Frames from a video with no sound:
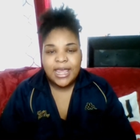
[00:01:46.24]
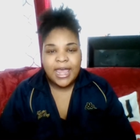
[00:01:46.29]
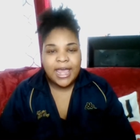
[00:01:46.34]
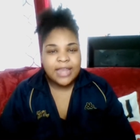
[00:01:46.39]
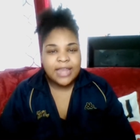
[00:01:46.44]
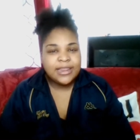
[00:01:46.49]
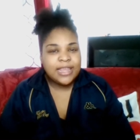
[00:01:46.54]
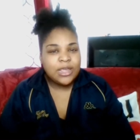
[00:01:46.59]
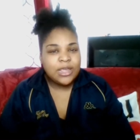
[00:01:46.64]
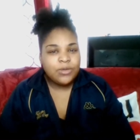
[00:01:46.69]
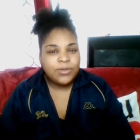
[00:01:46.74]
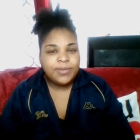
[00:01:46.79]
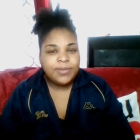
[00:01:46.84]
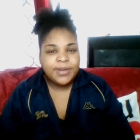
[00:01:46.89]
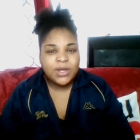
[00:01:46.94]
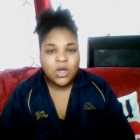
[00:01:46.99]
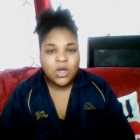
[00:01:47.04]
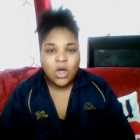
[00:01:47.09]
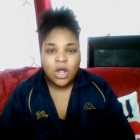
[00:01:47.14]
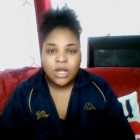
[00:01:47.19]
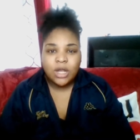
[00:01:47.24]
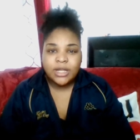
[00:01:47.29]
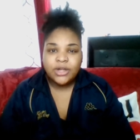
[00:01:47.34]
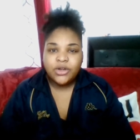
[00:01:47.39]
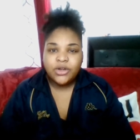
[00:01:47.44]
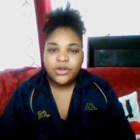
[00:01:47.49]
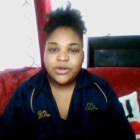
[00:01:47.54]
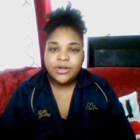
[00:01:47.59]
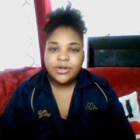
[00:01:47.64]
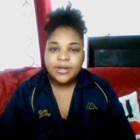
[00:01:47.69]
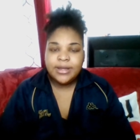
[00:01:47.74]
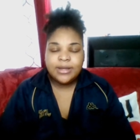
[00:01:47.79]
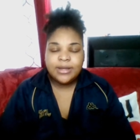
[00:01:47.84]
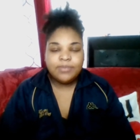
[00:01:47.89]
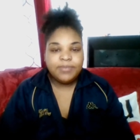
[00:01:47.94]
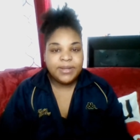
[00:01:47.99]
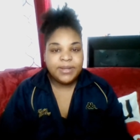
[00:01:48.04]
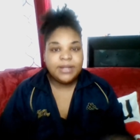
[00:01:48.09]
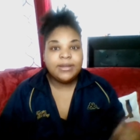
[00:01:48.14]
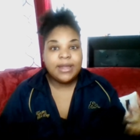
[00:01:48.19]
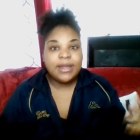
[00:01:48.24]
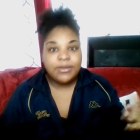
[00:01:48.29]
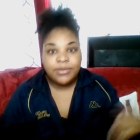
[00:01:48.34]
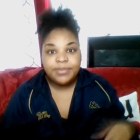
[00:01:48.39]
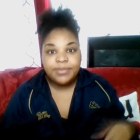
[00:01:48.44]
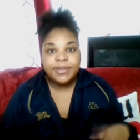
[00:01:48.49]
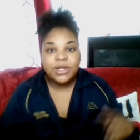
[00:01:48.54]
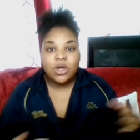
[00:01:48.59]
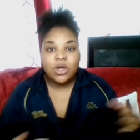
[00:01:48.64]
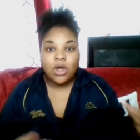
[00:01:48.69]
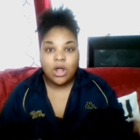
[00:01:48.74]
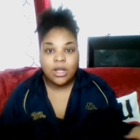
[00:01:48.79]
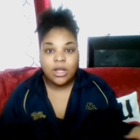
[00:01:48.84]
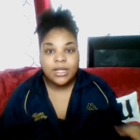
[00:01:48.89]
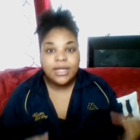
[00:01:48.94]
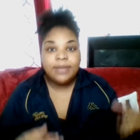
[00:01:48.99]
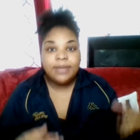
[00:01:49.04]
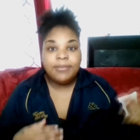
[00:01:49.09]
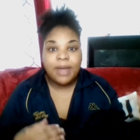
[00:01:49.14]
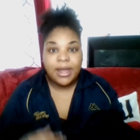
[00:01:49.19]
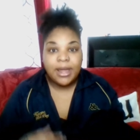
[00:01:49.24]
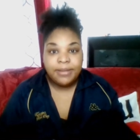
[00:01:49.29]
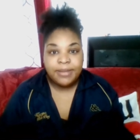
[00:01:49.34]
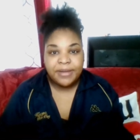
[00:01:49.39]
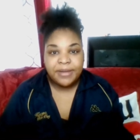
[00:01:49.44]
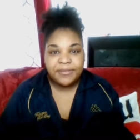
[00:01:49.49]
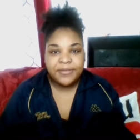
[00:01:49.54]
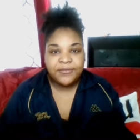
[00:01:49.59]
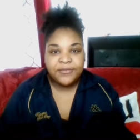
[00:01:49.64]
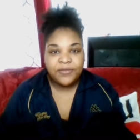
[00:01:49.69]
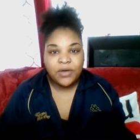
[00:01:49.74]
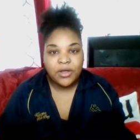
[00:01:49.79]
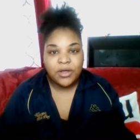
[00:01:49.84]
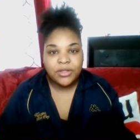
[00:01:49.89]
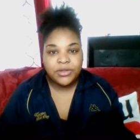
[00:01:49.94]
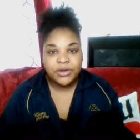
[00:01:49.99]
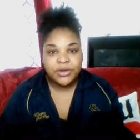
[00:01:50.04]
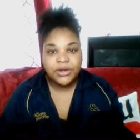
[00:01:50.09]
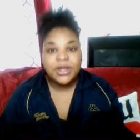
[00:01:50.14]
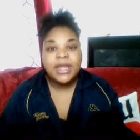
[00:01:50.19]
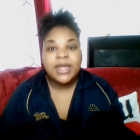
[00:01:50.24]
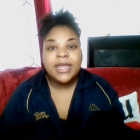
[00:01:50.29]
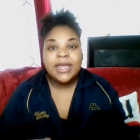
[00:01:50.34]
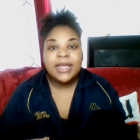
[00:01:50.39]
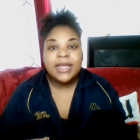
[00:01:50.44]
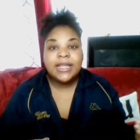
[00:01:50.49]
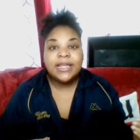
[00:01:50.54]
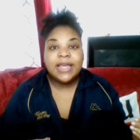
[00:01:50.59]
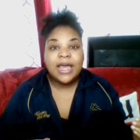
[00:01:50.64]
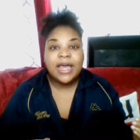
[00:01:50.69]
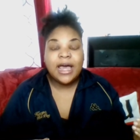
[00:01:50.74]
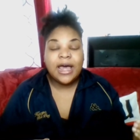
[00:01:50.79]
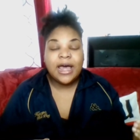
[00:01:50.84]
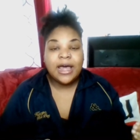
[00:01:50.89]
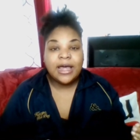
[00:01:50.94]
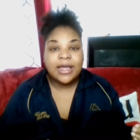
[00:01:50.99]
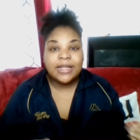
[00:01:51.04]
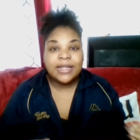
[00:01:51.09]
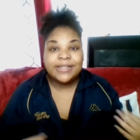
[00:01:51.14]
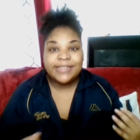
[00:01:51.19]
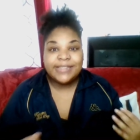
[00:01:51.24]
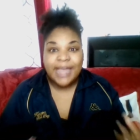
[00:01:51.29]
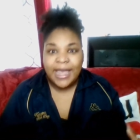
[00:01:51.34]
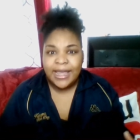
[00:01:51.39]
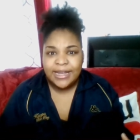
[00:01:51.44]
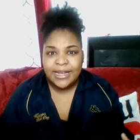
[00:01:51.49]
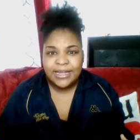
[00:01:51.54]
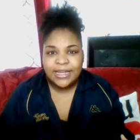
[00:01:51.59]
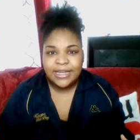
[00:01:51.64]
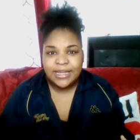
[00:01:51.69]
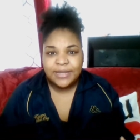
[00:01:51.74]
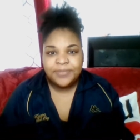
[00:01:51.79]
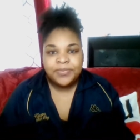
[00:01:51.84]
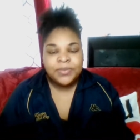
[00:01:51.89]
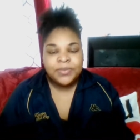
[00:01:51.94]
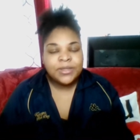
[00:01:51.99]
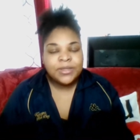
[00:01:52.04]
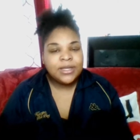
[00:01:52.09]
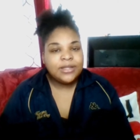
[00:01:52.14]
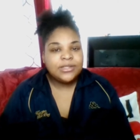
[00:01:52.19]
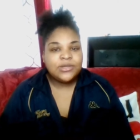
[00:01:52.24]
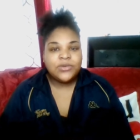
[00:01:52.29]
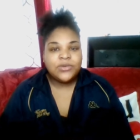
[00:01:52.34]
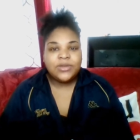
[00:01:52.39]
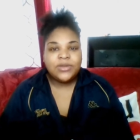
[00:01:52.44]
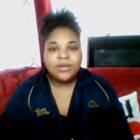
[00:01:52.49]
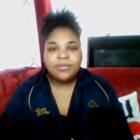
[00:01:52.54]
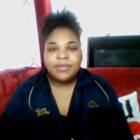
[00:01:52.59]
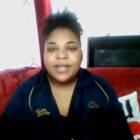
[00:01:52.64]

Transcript: and they would be calling her, they would be calling my baby father, uh, daddy. So they'd